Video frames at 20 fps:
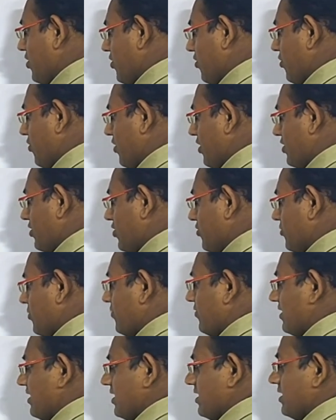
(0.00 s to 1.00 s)
whole cube over
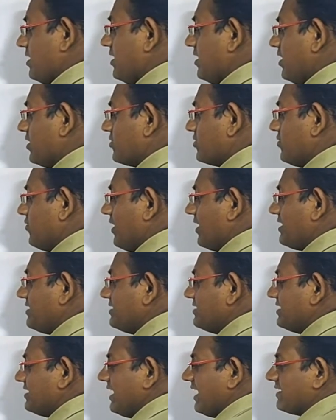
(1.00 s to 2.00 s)
here. So what is the
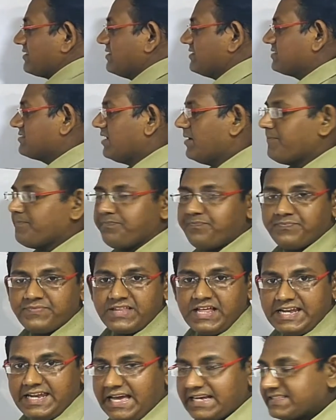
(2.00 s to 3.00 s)
next step? The
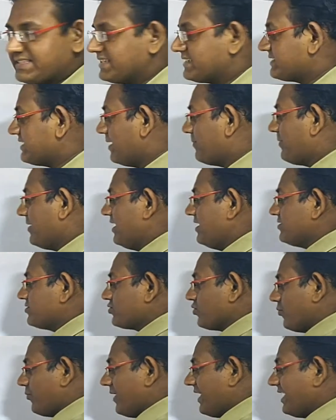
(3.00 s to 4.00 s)
next step is to
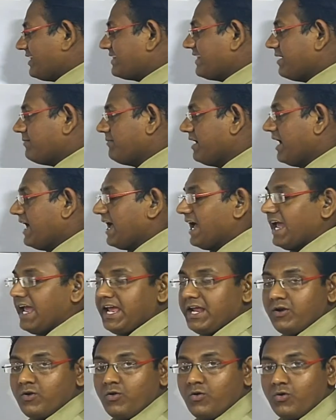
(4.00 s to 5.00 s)
bring them
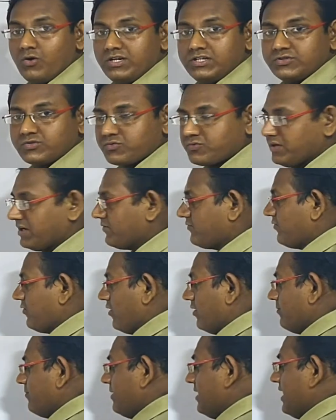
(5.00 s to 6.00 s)
in whole square
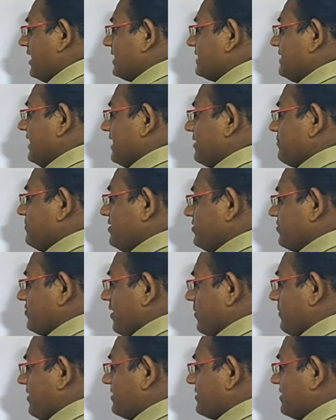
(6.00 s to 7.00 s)
form. That means we are
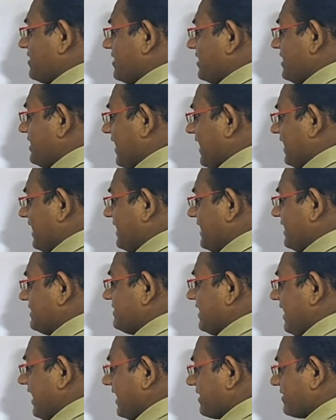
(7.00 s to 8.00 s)
basically writing as
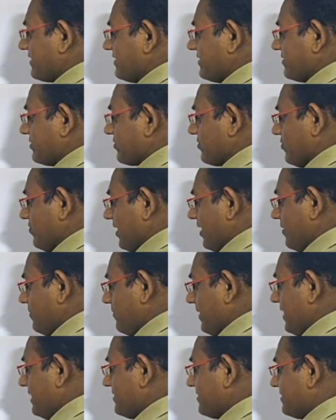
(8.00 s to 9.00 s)
x square by
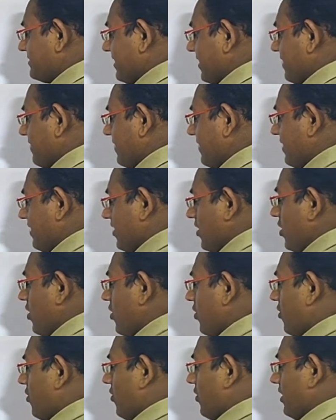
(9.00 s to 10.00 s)
7
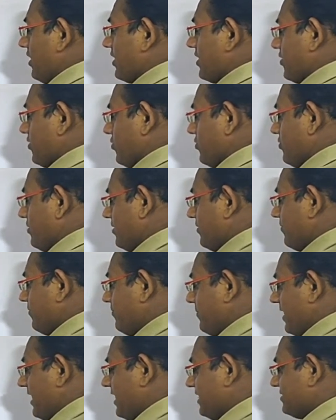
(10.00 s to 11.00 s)
whole cube
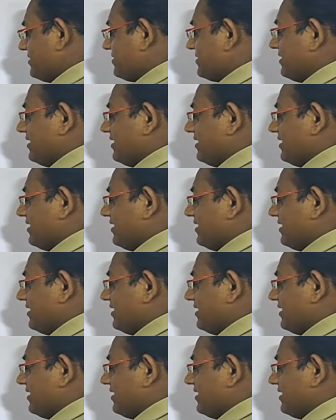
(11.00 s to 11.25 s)
plus